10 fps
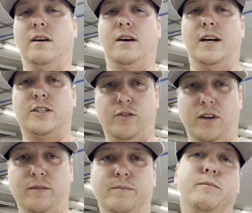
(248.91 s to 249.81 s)
it's fun.
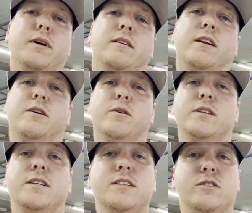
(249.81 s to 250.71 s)
But anyways,
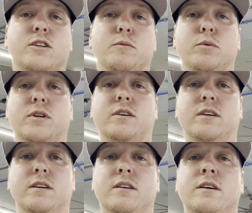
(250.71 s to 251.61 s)
it is looking pretty
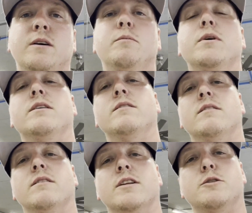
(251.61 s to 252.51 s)
good. But
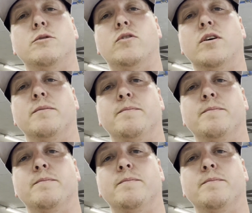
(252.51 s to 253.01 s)
let's move on.